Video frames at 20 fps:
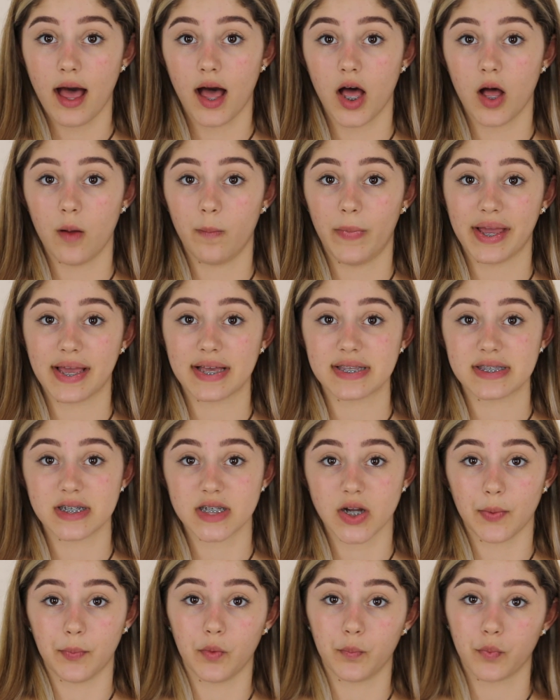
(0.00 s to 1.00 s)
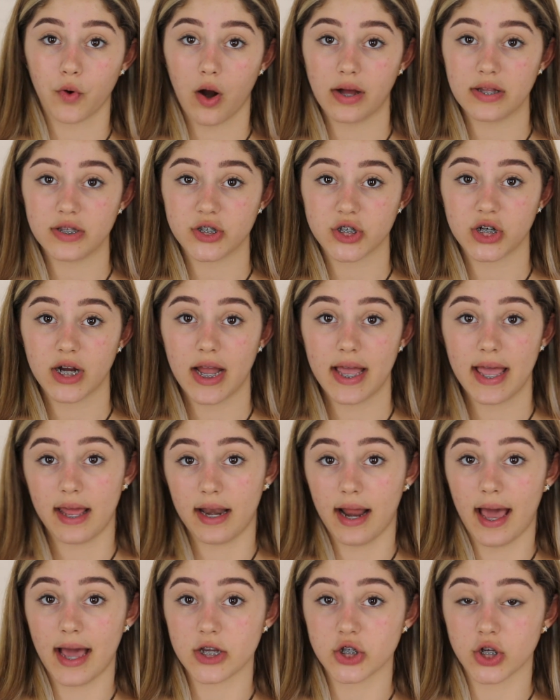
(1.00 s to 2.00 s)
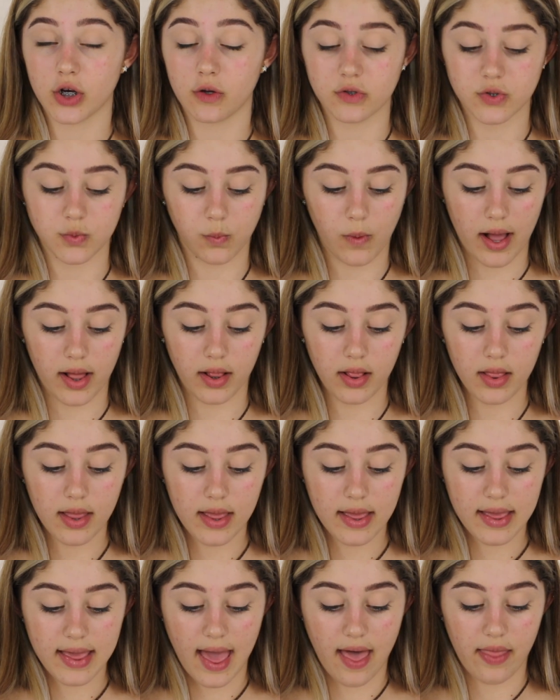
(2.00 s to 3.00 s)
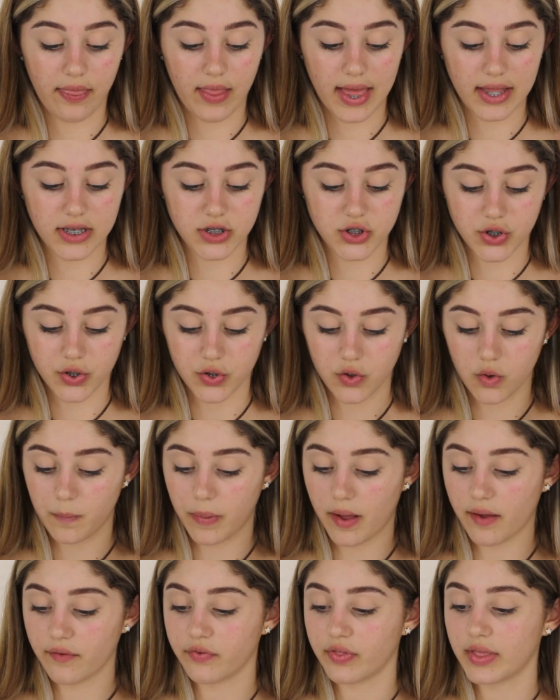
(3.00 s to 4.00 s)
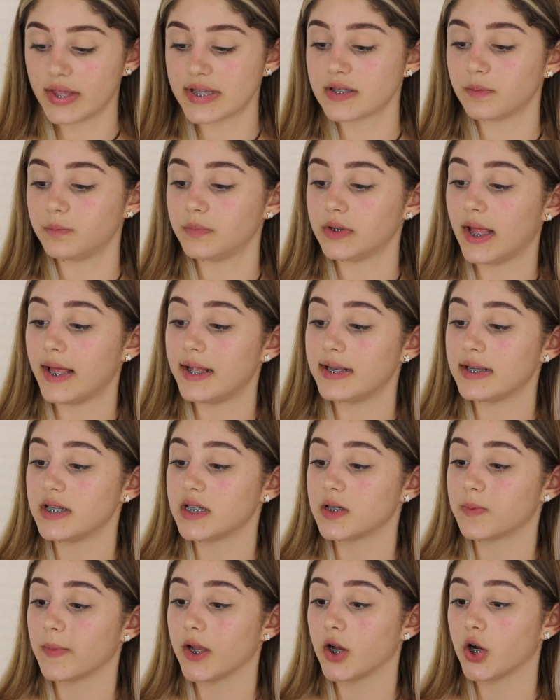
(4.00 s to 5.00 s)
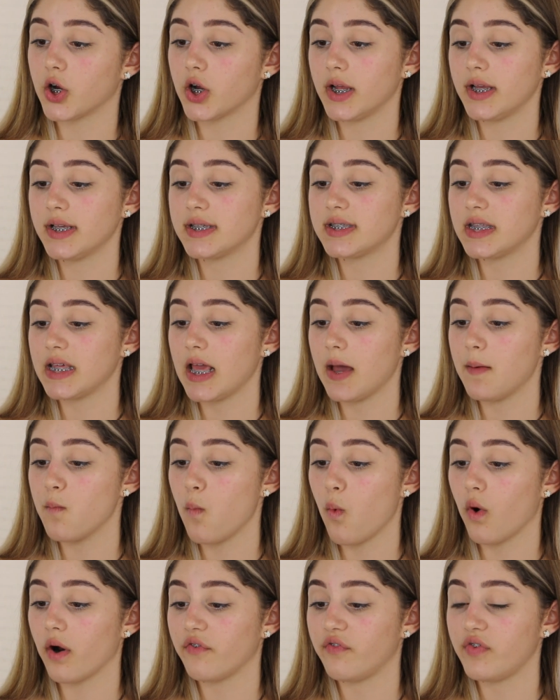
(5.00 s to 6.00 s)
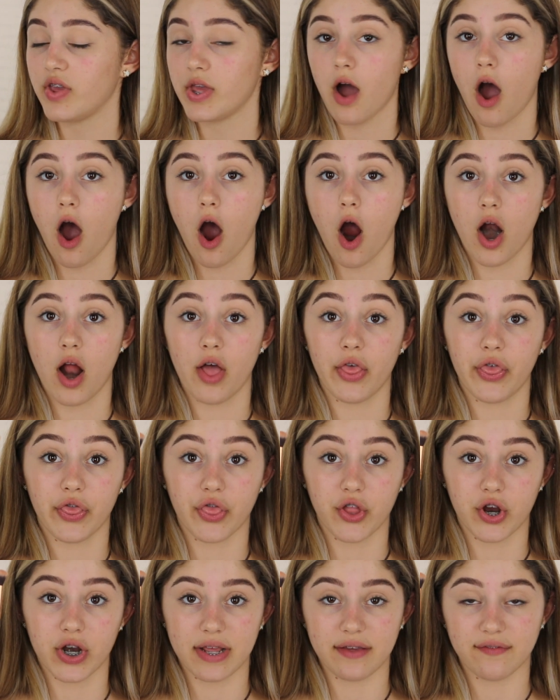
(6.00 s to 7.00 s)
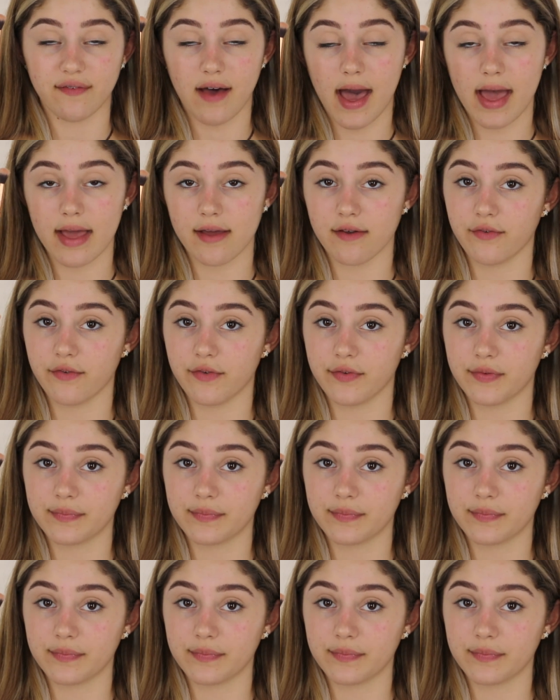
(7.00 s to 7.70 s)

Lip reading: as a double bronzer and eyeshadow as well. And then to buff this and blend into my crease, the Morphe R35.